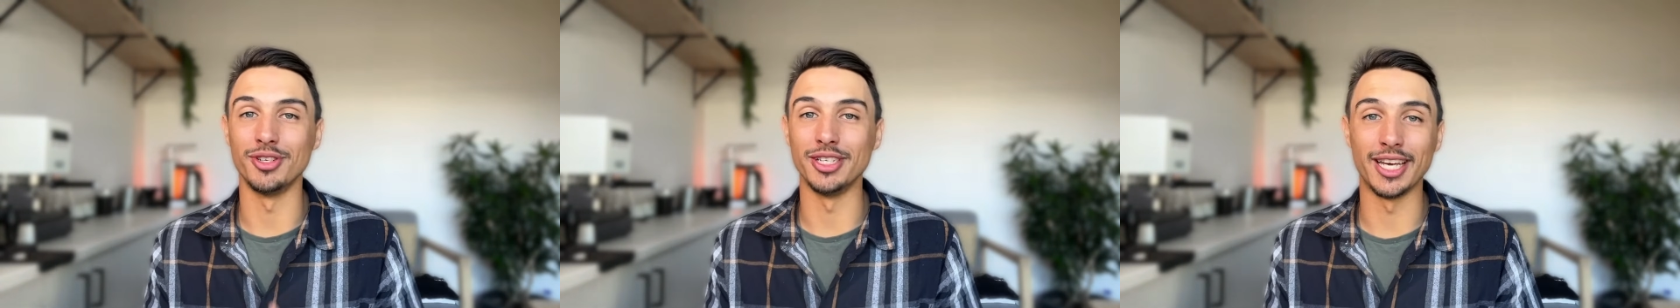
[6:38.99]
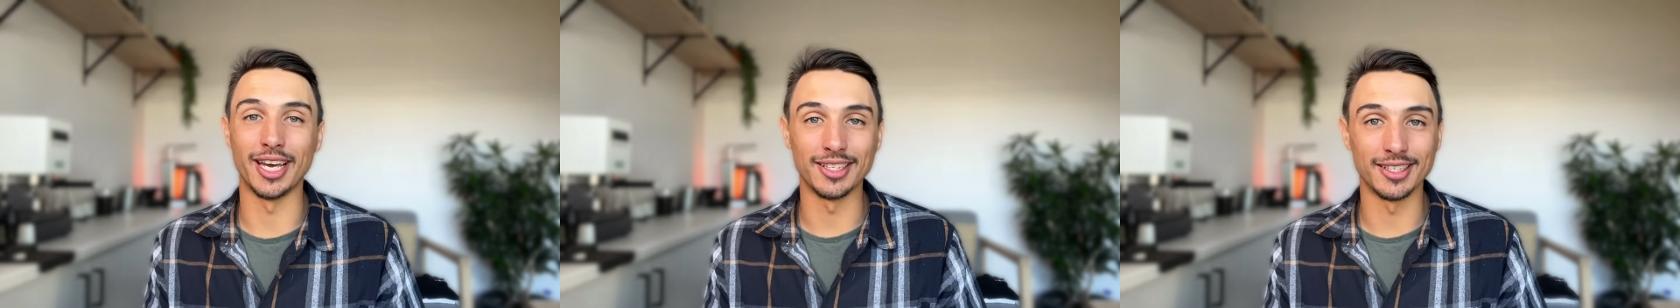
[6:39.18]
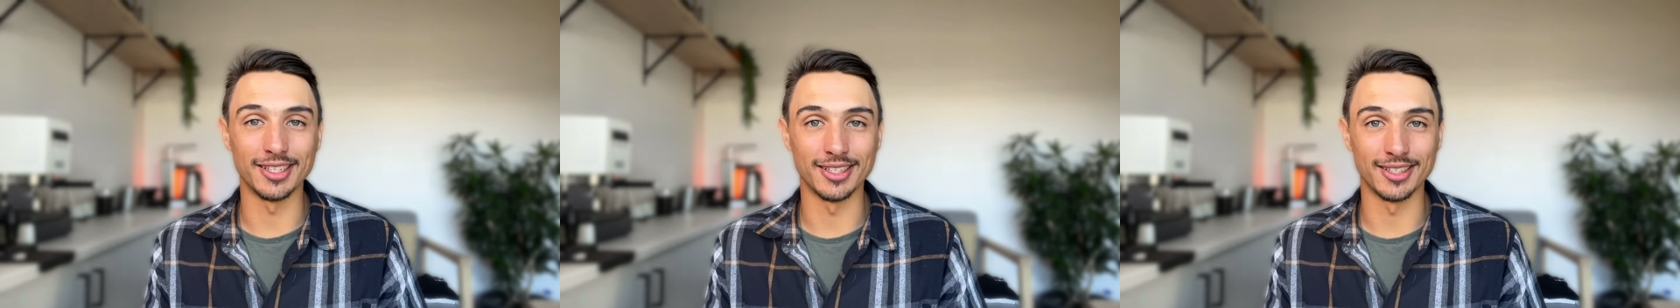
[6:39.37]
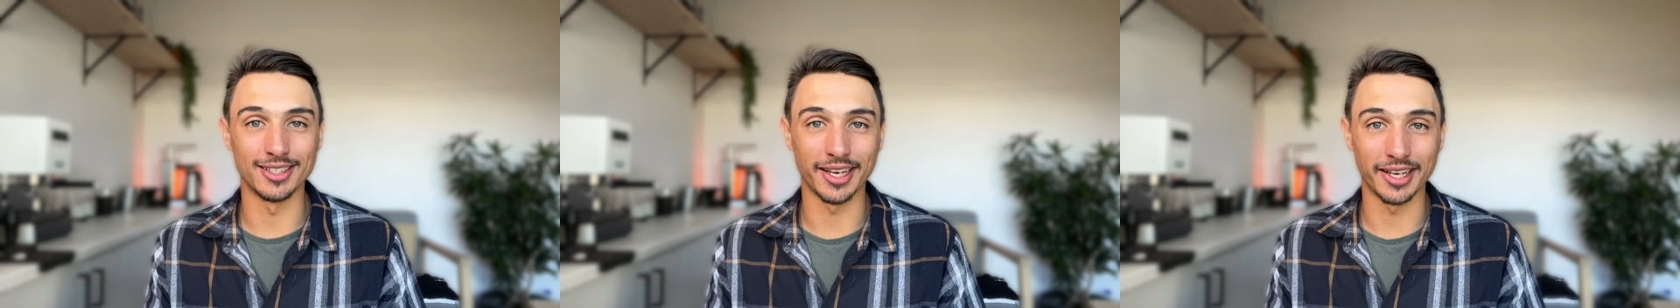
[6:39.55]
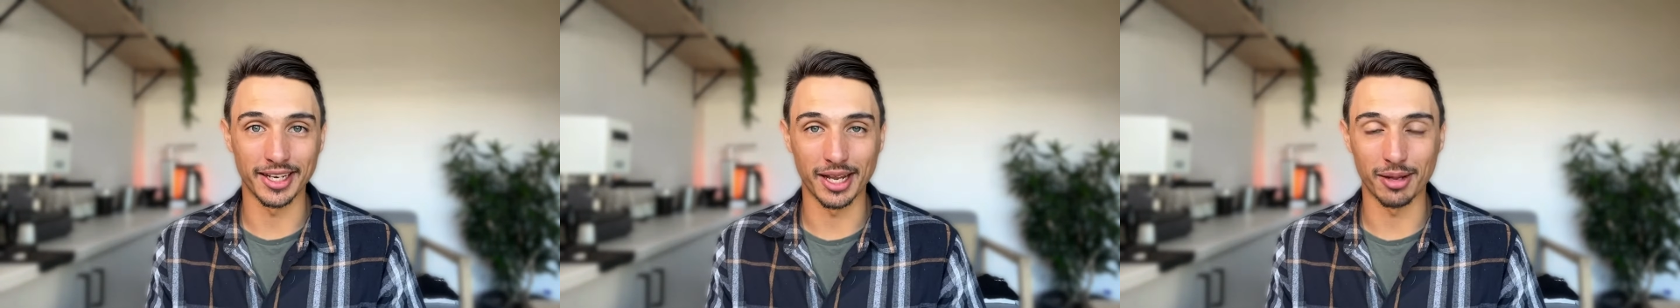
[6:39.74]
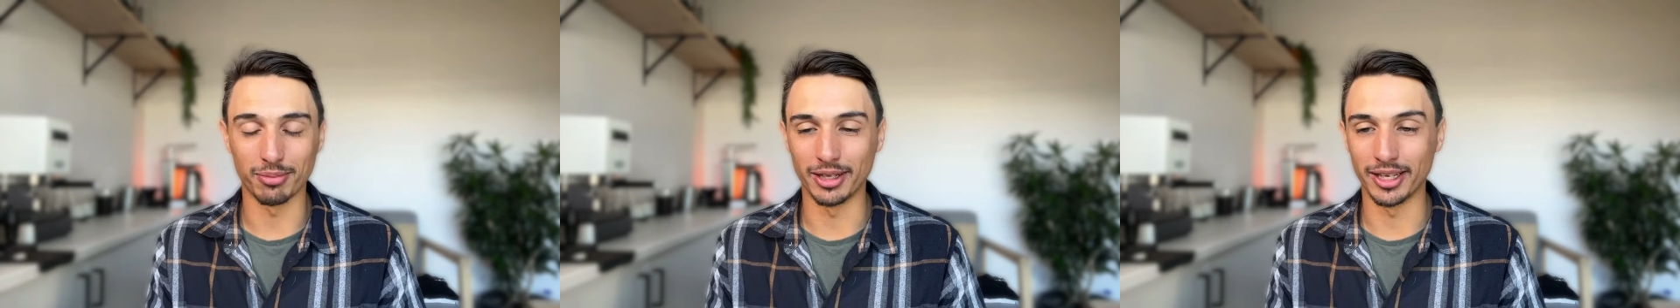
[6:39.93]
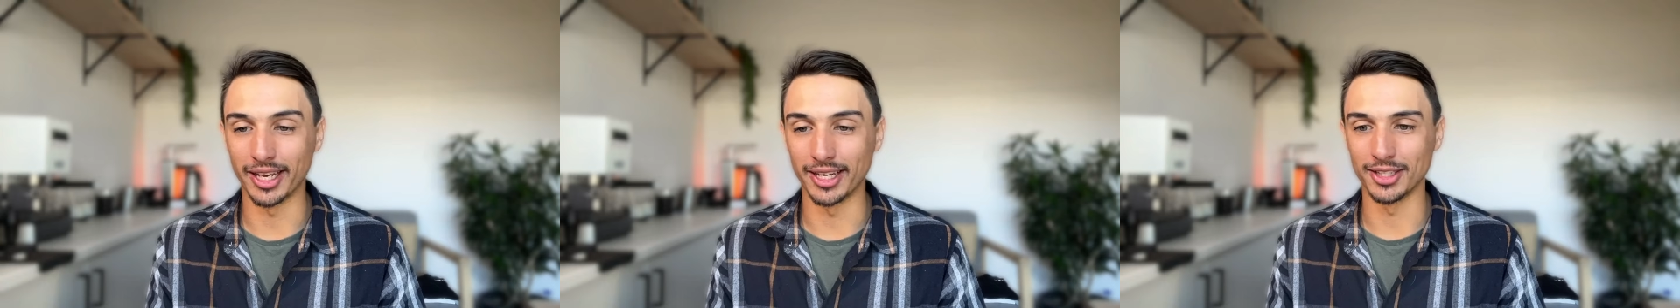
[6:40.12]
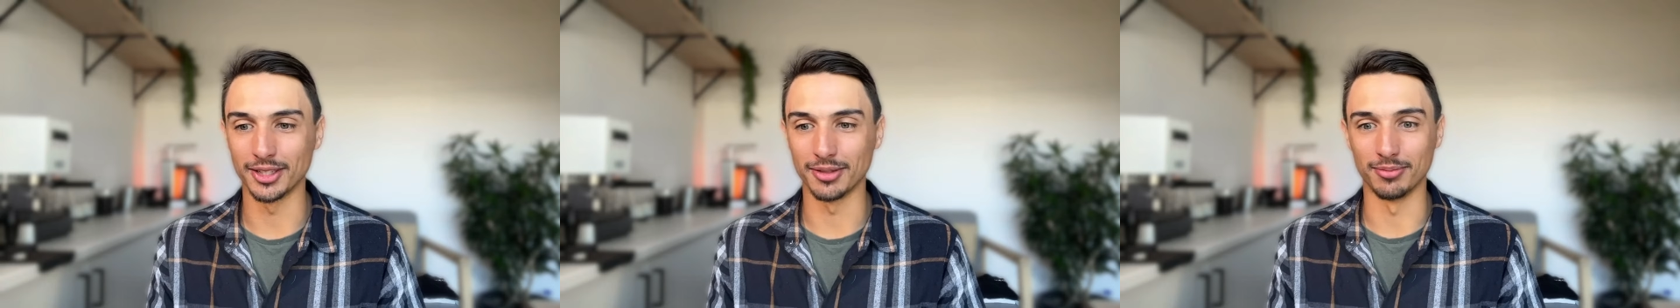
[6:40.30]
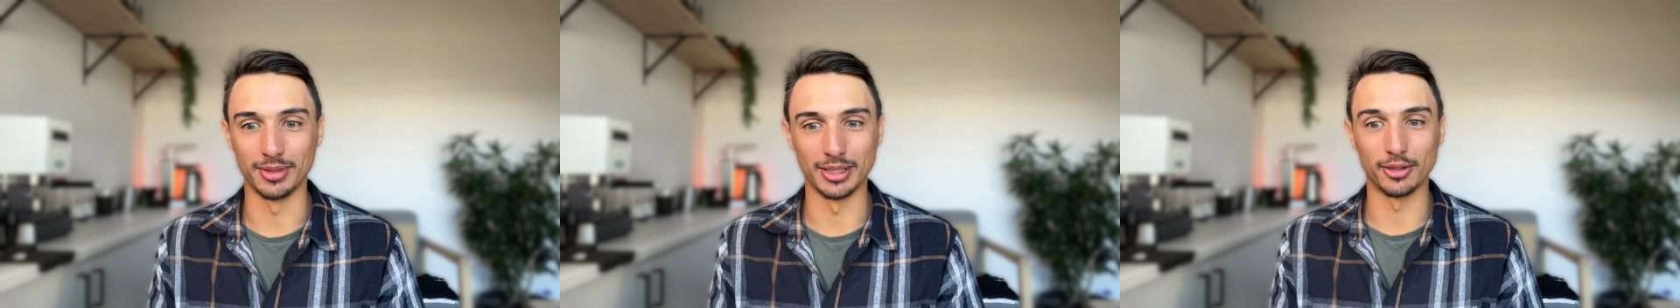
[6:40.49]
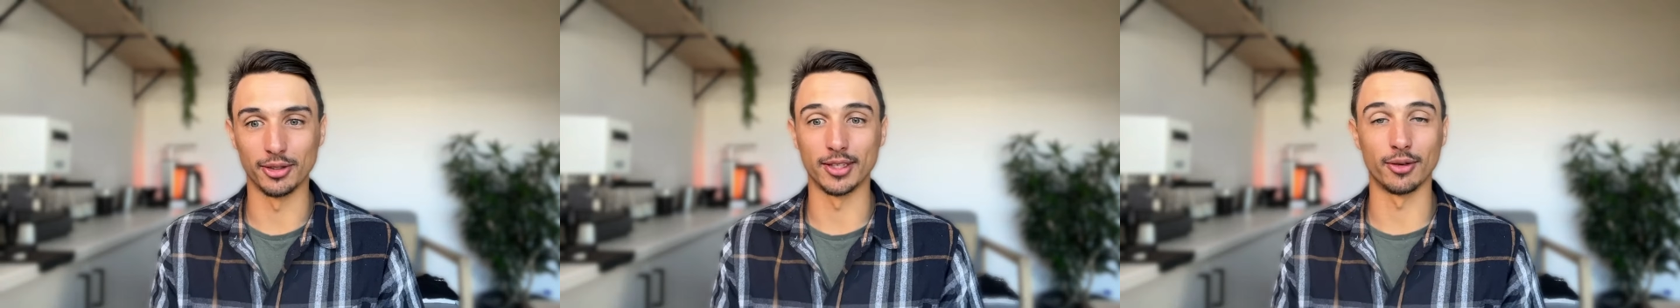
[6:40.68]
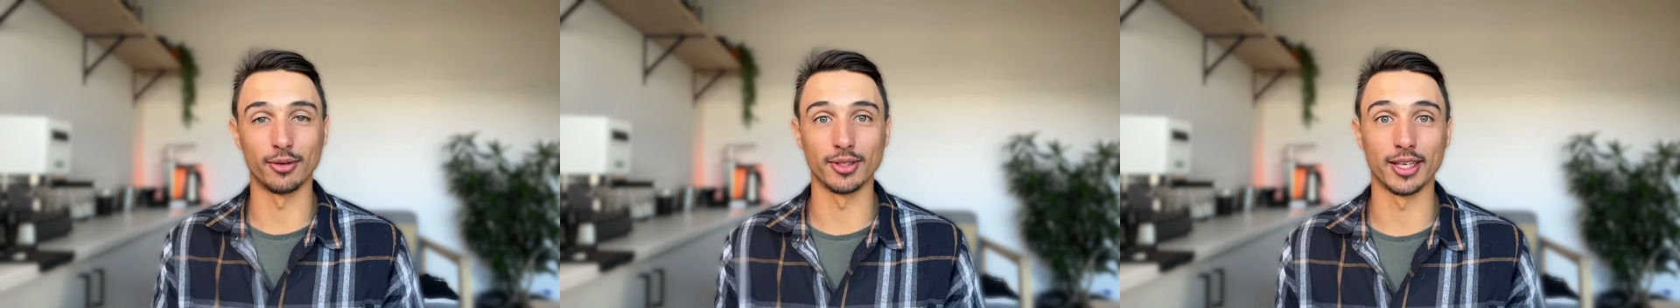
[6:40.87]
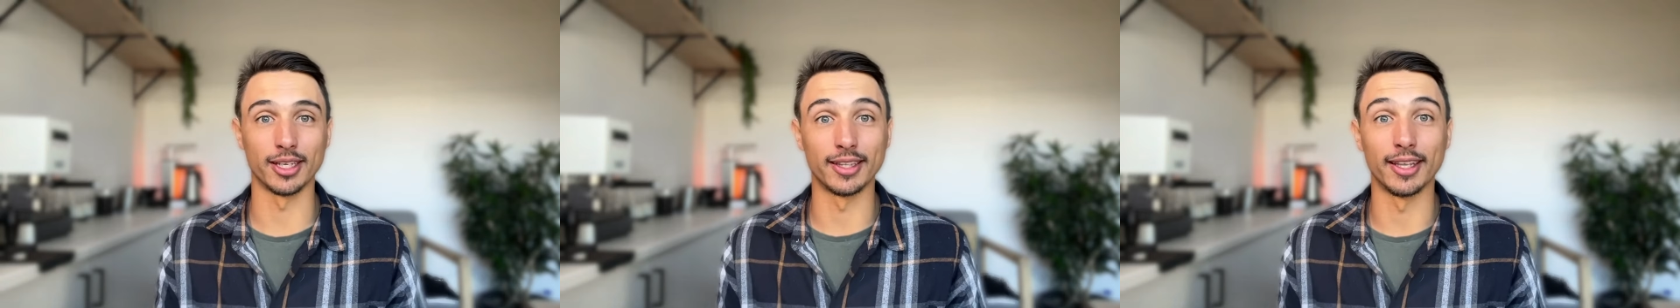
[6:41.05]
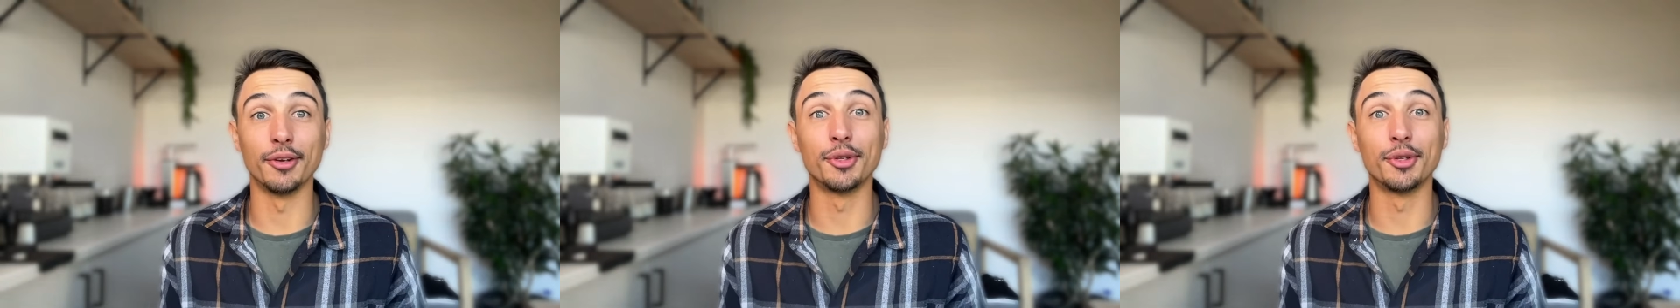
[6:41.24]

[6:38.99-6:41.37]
re-entered the second application because I was like,